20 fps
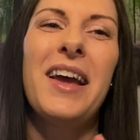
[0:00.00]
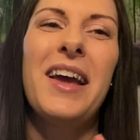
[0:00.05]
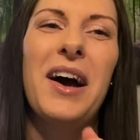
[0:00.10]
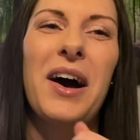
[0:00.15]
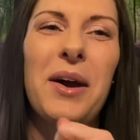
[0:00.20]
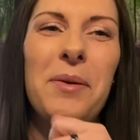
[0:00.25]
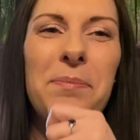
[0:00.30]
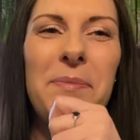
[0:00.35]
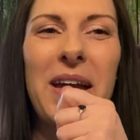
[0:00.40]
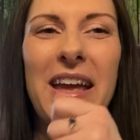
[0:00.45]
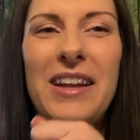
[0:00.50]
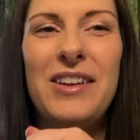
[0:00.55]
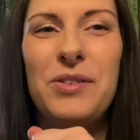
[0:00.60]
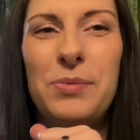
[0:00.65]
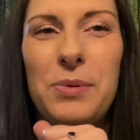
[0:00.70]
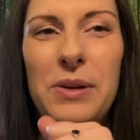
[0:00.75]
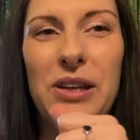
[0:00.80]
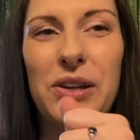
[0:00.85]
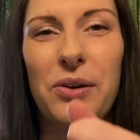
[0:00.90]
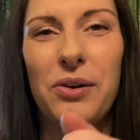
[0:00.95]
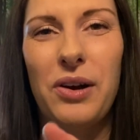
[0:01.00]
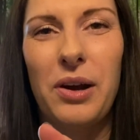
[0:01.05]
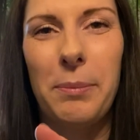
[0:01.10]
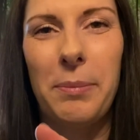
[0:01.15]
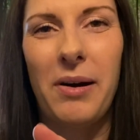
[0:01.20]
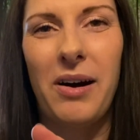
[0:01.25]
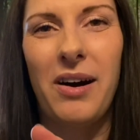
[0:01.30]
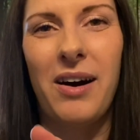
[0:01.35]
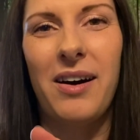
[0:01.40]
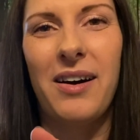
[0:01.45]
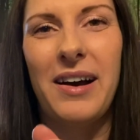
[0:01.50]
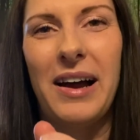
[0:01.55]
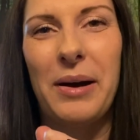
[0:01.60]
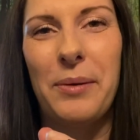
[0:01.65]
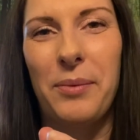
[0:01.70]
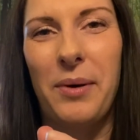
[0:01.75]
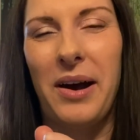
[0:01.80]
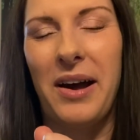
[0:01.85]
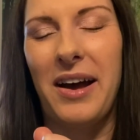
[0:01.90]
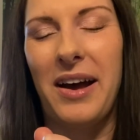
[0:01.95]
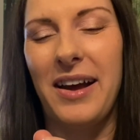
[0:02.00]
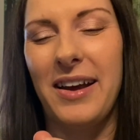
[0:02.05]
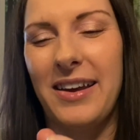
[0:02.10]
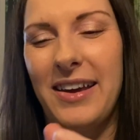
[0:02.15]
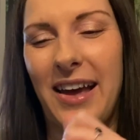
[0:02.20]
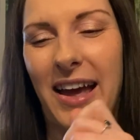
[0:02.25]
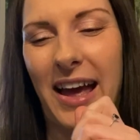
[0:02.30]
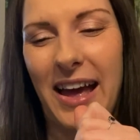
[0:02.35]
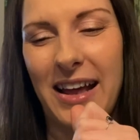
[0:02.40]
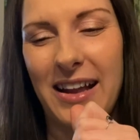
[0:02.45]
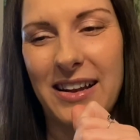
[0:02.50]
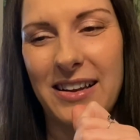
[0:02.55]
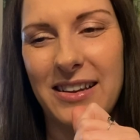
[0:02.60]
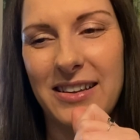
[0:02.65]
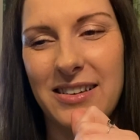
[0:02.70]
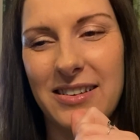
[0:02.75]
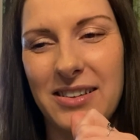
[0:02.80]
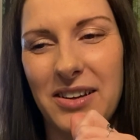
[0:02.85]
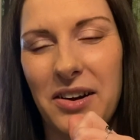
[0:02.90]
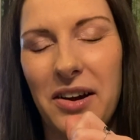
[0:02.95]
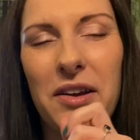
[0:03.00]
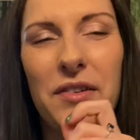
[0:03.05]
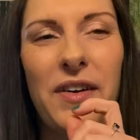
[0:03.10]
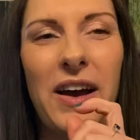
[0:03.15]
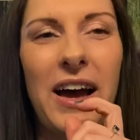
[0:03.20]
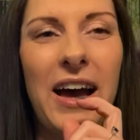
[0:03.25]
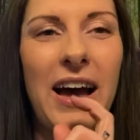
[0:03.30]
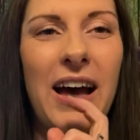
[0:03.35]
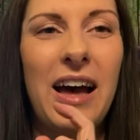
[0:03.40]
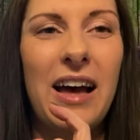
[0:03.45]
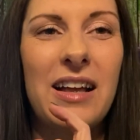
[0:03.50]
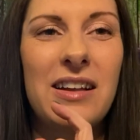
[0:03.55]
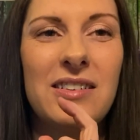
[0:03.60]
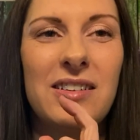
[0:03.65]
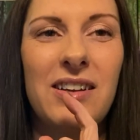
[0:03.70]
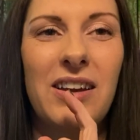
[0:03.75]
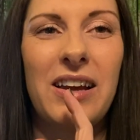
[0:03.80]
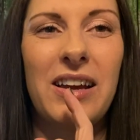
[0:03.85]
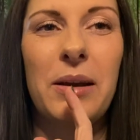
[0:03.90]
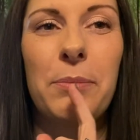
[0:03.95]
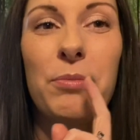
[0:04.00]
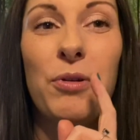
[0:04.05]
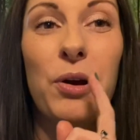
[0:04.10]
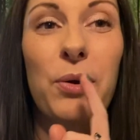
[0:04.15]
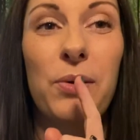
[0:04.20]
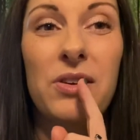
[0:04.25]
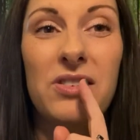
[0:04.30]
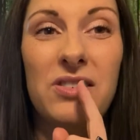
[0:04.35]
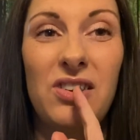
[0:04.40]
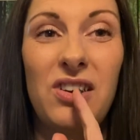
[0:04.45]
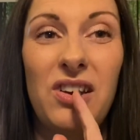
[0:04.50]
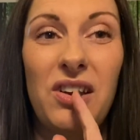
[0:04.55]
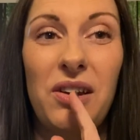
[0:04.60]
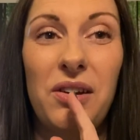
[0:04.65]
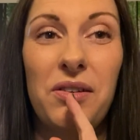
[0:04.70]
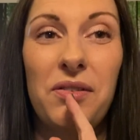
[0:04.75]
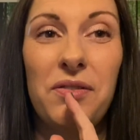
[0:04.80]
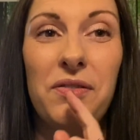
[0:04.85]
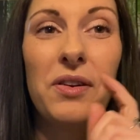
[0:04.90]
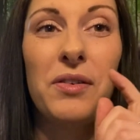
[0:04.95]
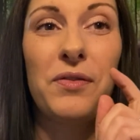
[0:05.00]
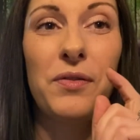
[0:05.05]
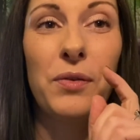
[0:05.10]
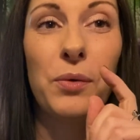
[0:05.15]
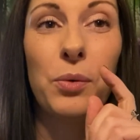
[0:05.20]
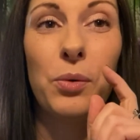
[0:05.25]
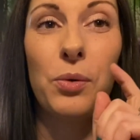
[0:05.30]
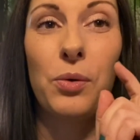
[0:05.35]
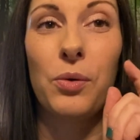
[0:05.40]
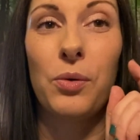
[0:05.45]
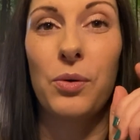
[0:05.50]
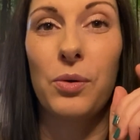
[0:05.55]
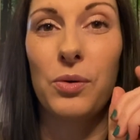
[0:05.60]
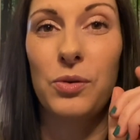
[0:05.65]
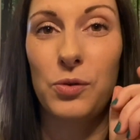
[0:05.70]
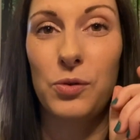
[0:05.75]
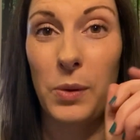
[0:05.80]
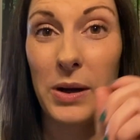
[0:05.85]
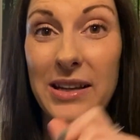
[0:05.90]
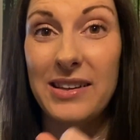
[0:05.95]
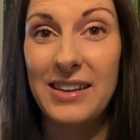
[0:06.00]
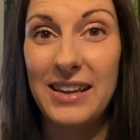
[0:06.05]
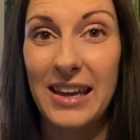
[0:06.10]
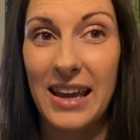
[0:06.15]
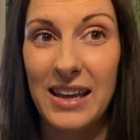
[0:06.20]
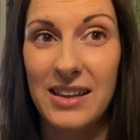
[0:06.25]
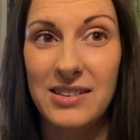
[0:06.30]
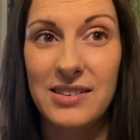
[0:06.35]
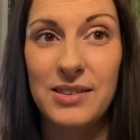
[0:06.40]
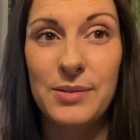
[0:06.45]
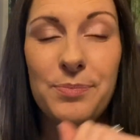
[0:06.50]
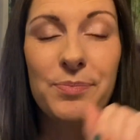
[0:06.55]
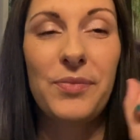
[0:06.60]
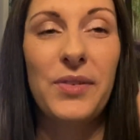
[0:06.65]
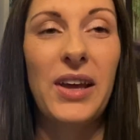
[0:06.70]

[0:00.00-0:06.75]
I bit into a yogurt bar at work, and I've had like a broken tooth for 20 years.